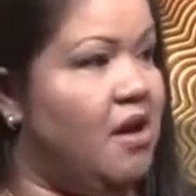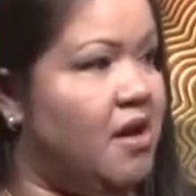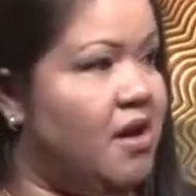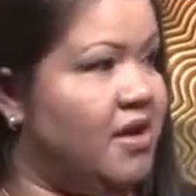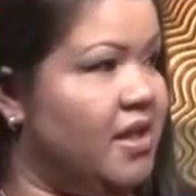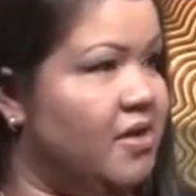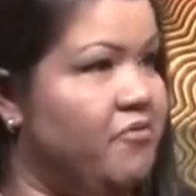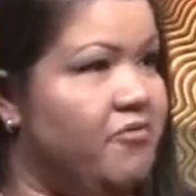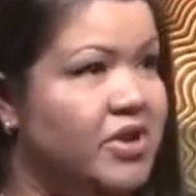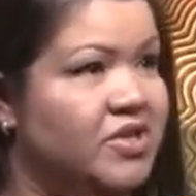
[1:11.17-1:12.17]
Art
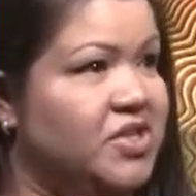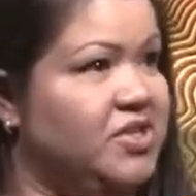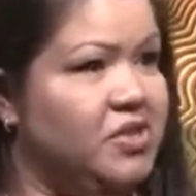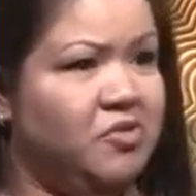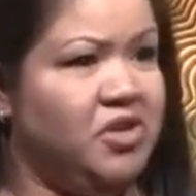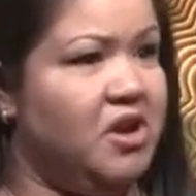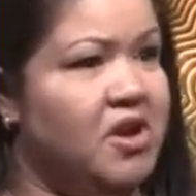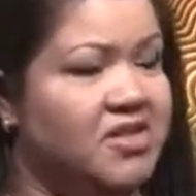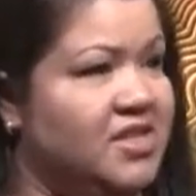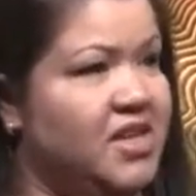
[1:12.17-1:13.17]
enriches, you know, the
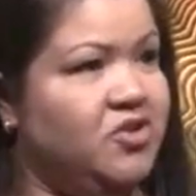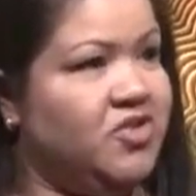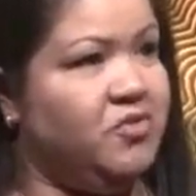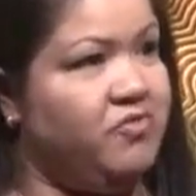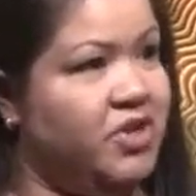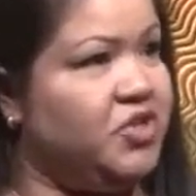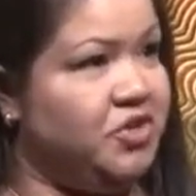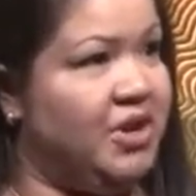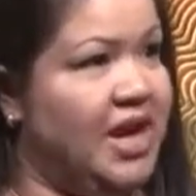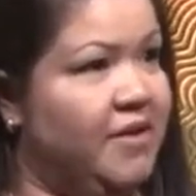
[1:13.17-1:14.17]
arts, they just
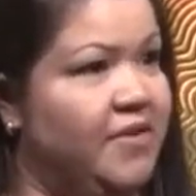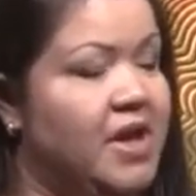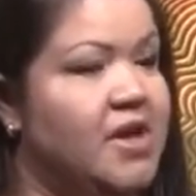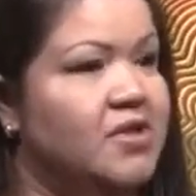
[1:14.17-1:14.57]
enrich your life.